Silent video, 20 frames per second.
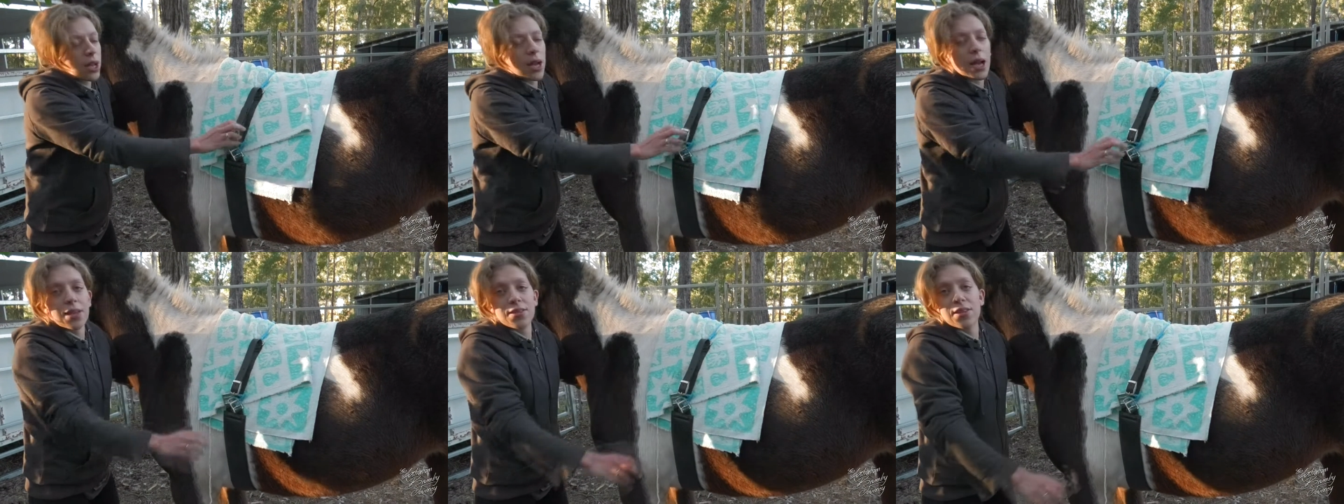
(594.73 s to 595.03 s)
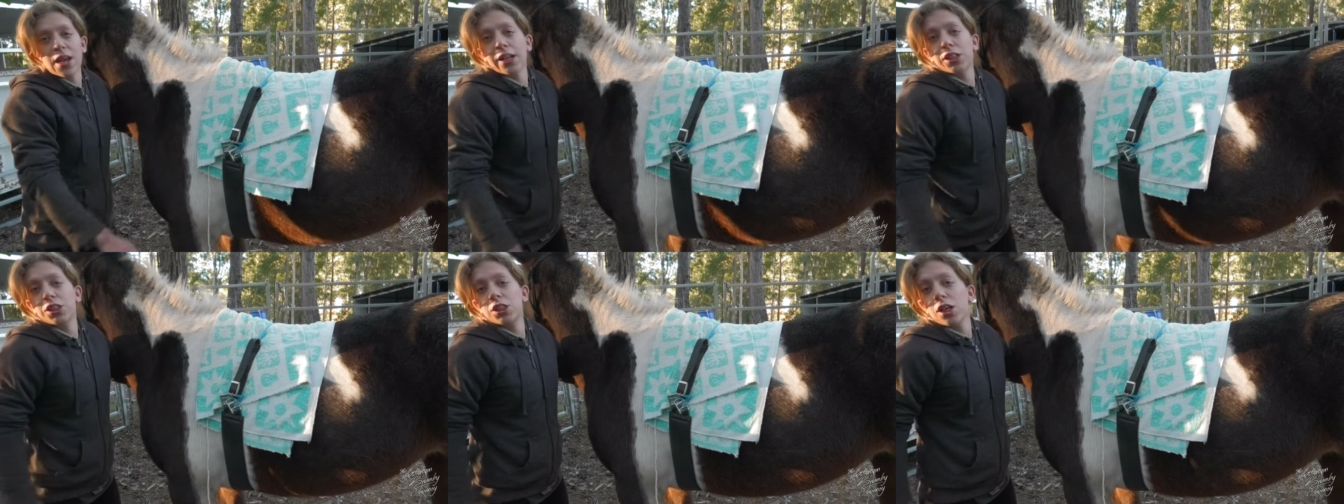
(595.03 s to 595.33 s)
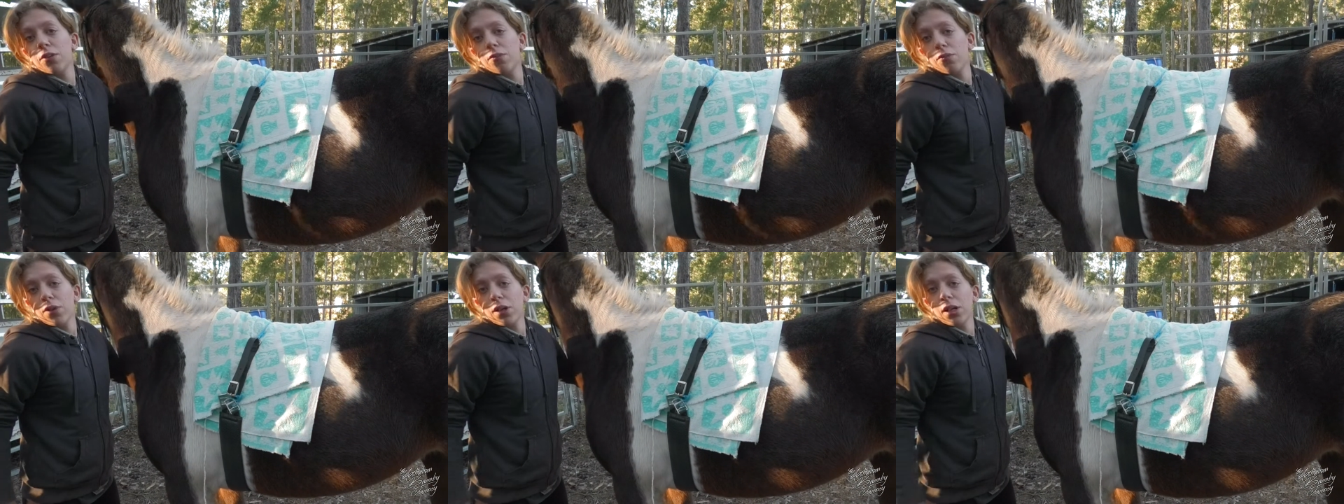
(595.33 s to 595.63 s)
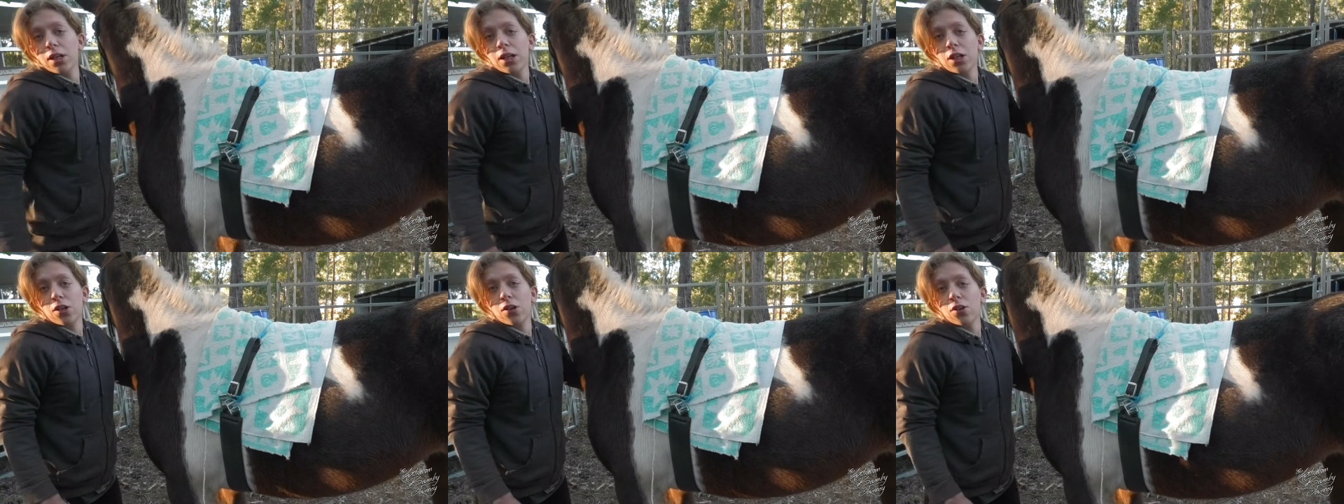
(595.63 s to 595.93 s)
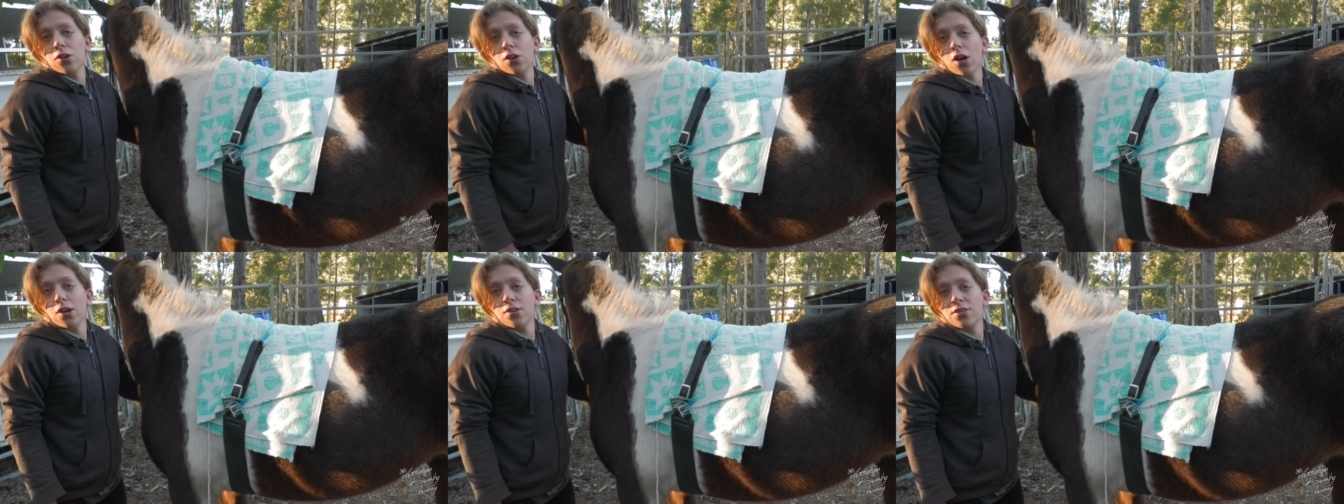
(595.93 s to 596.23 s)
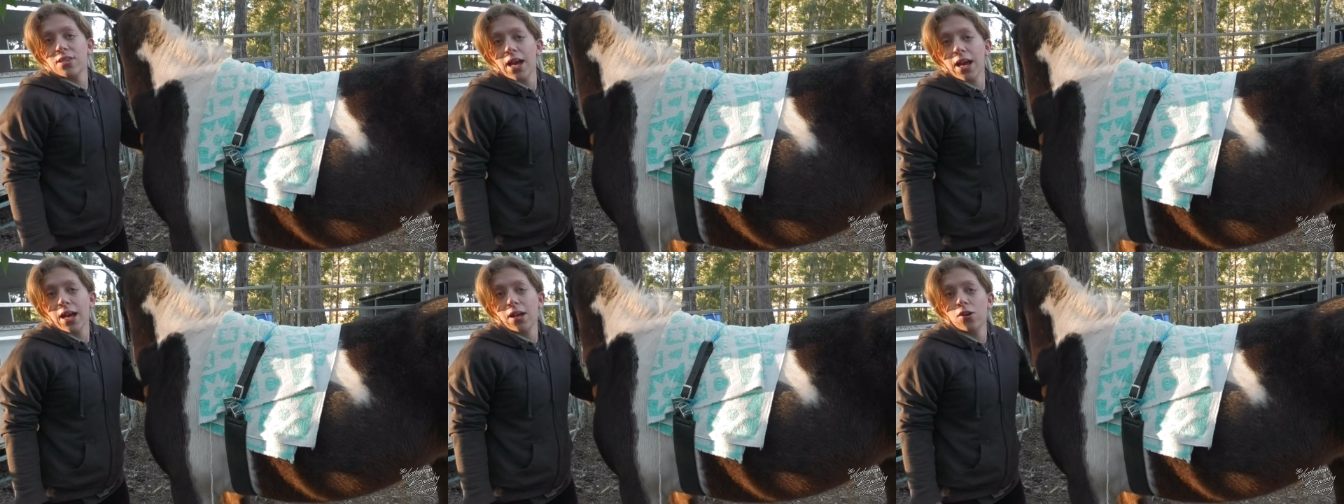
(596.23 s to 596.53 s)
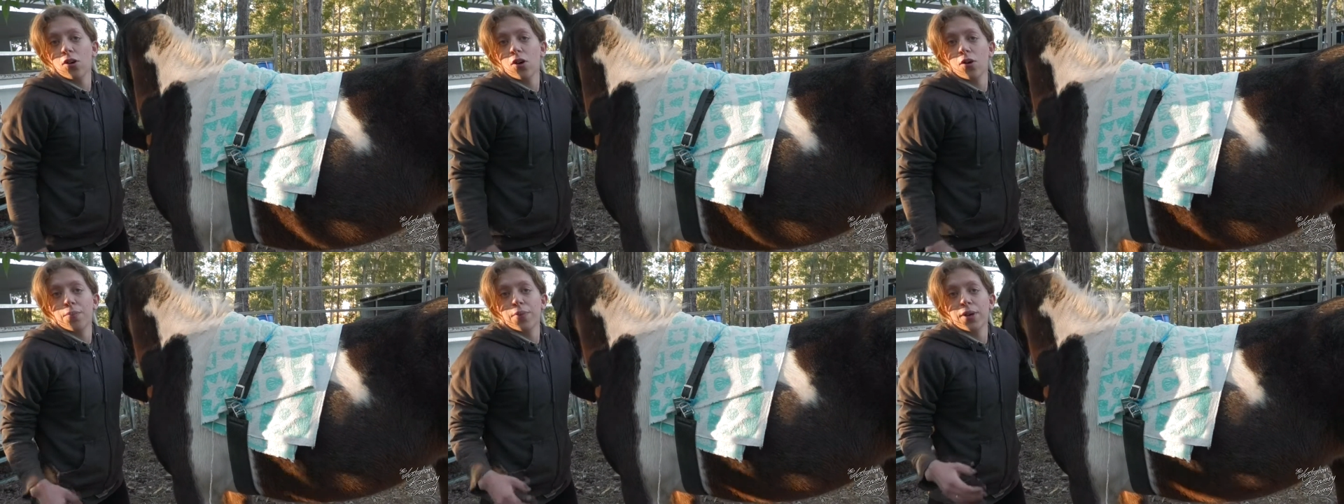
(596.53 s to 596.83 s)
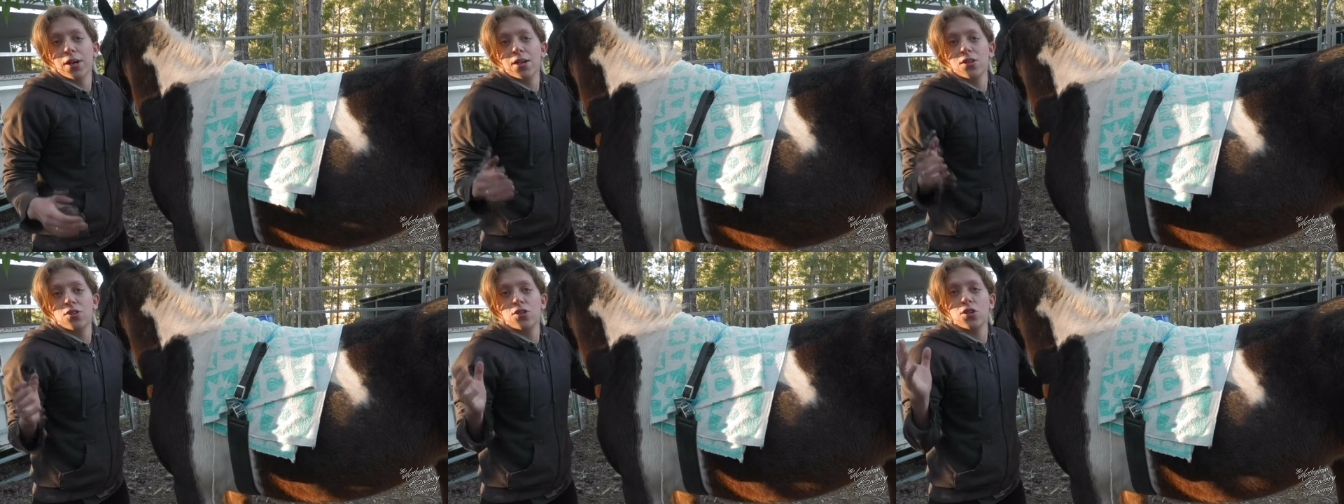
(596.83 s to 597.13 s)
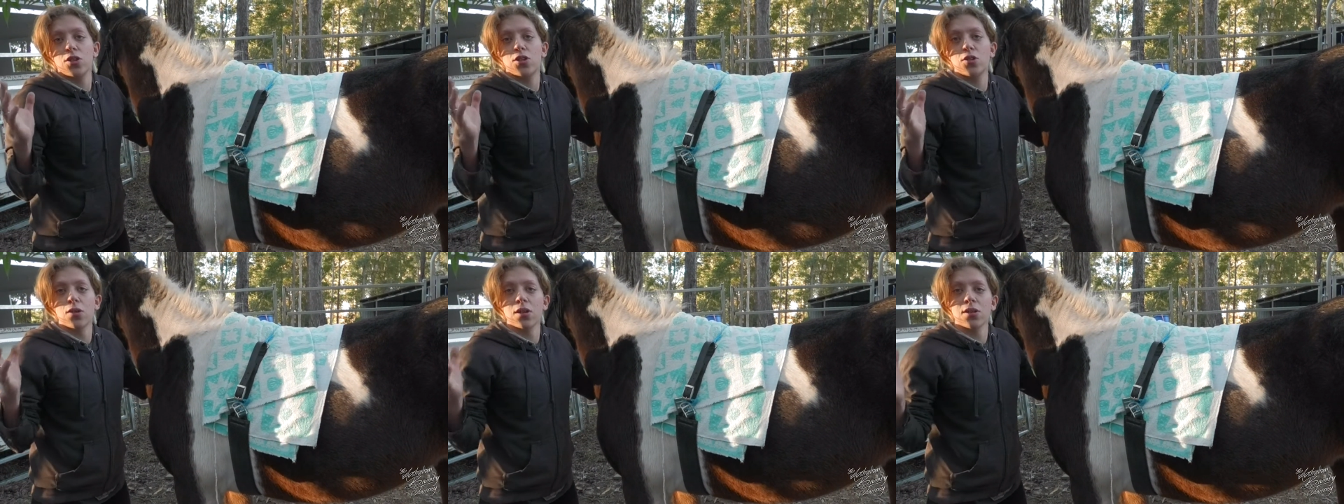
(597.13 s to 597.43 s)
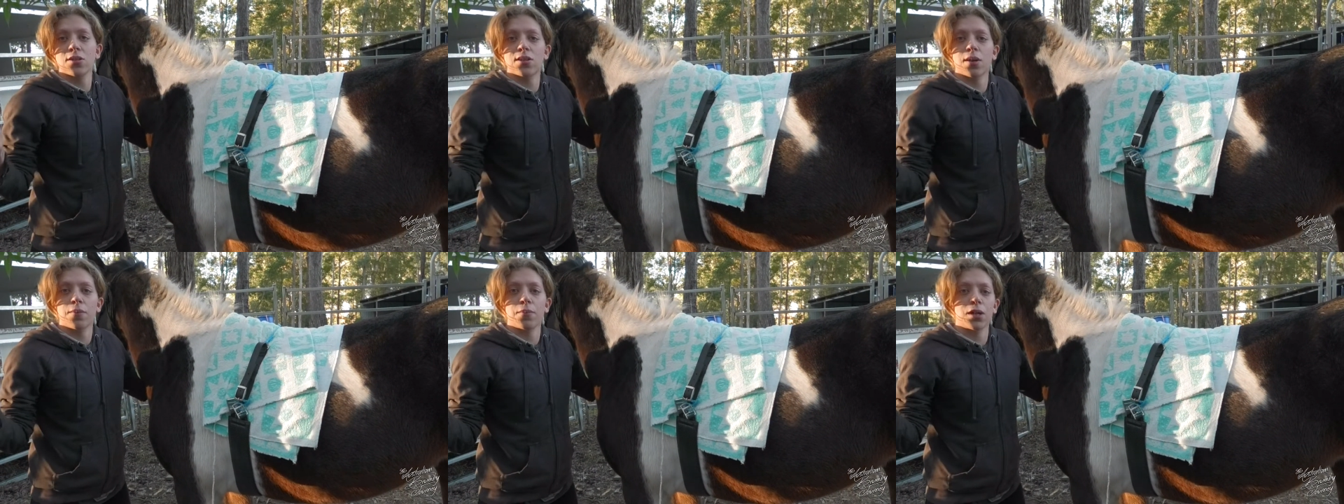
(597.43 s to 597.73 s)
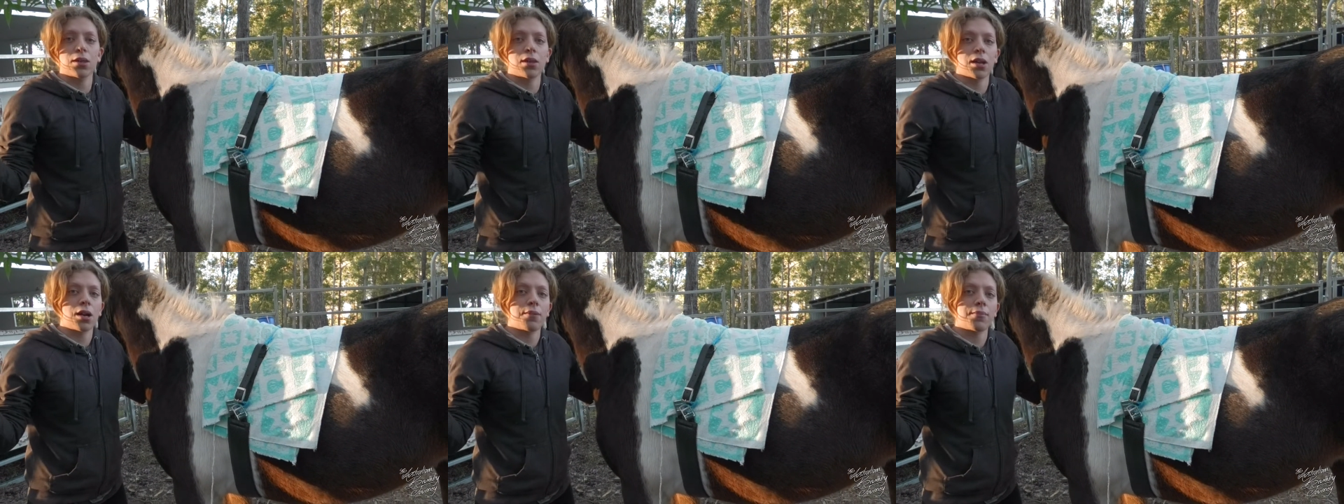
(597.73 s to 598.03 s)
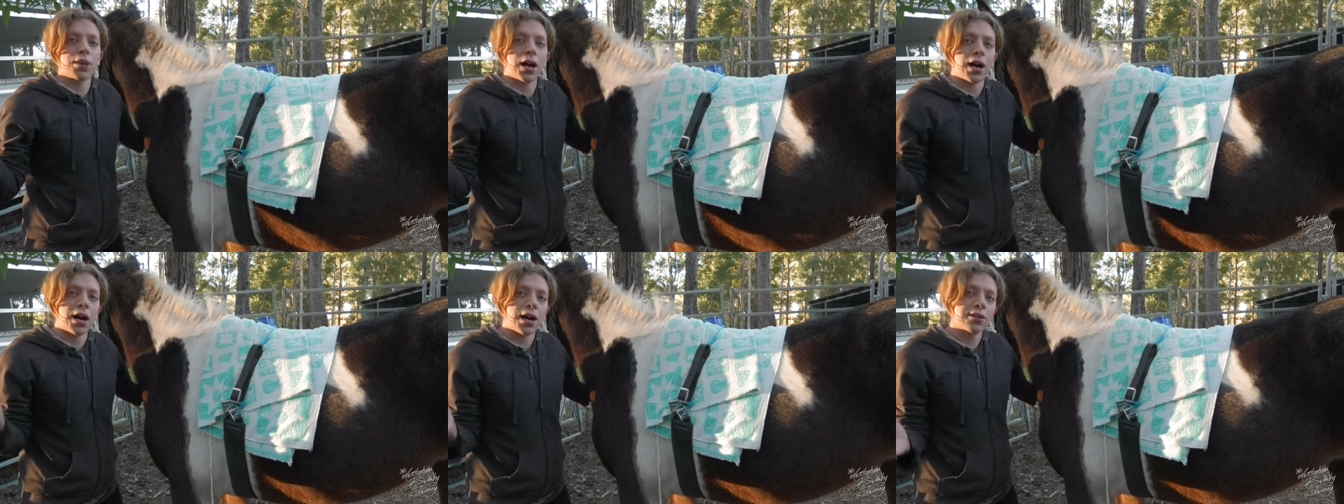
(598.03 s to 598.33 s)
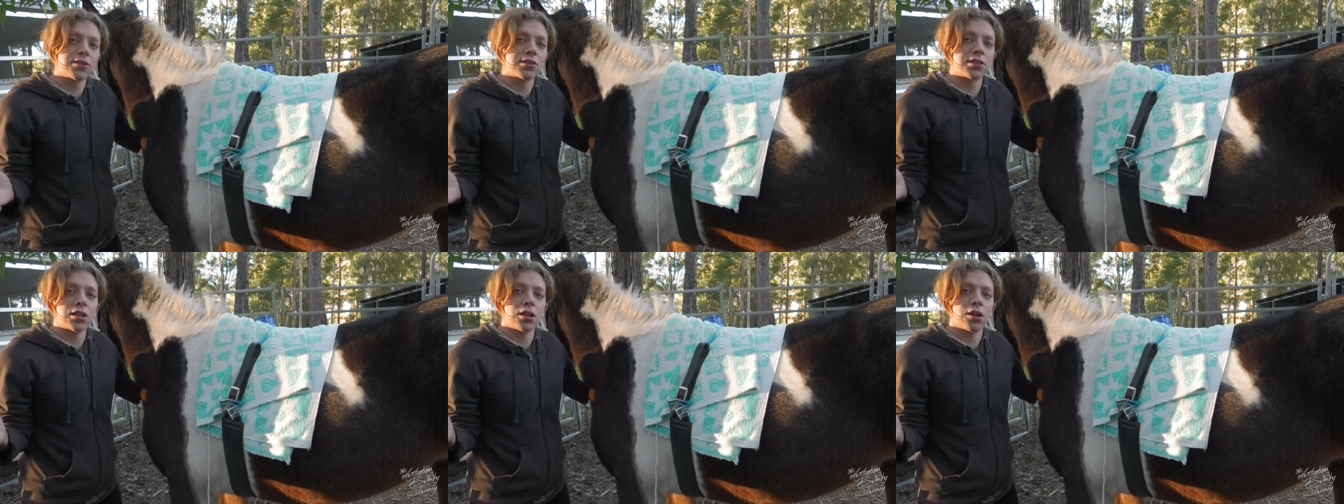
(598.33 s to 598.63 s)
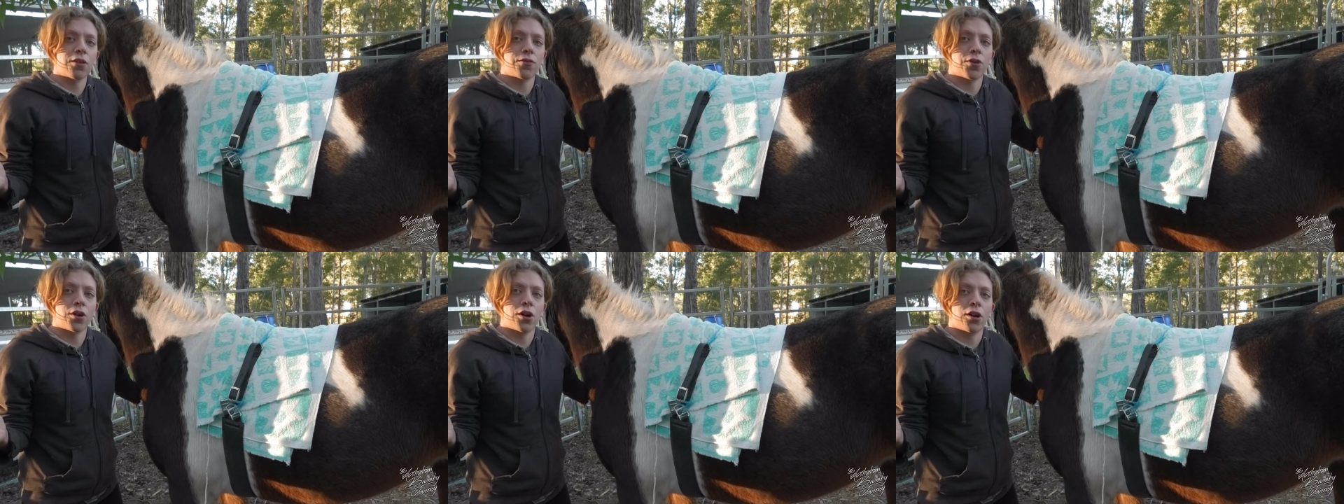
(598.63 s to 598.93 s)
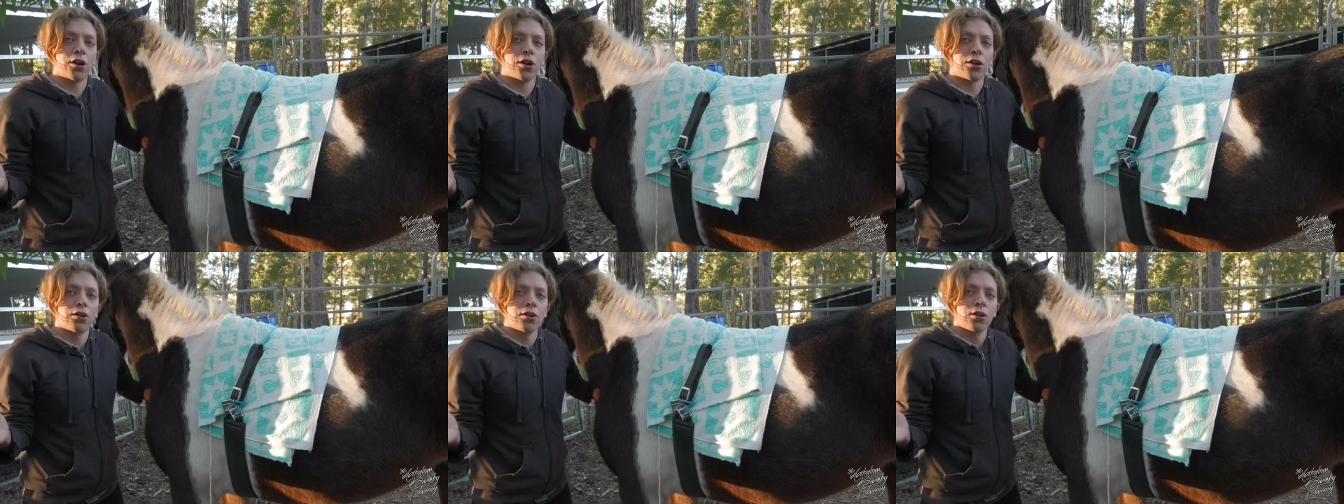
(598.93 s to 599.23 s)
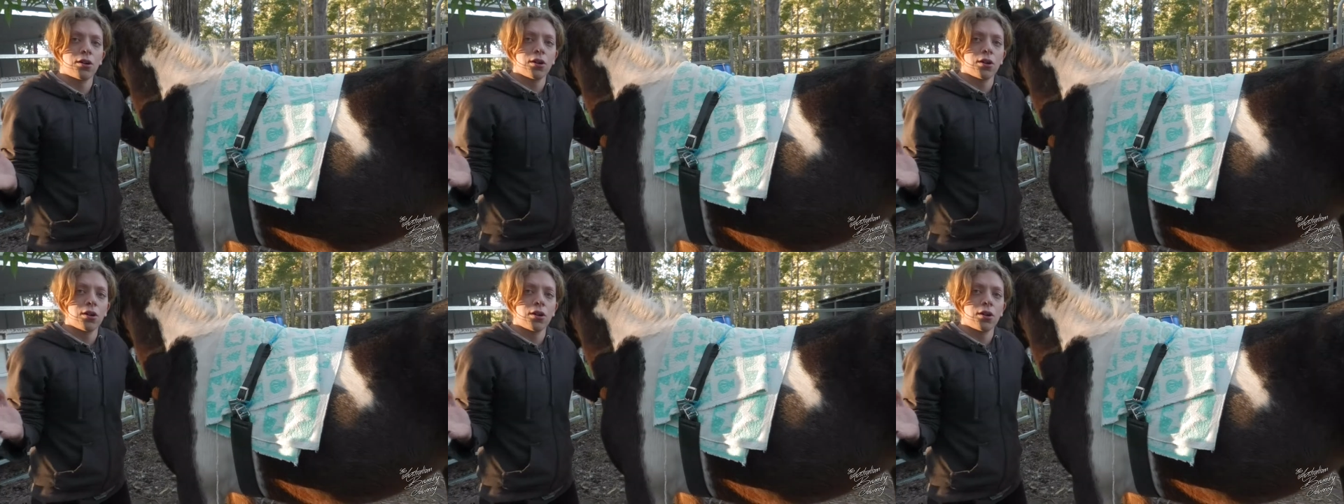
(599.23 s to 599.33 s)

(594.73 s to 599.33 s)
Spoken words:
It's actually a really good note to end on because she's doing something that I'm asking of her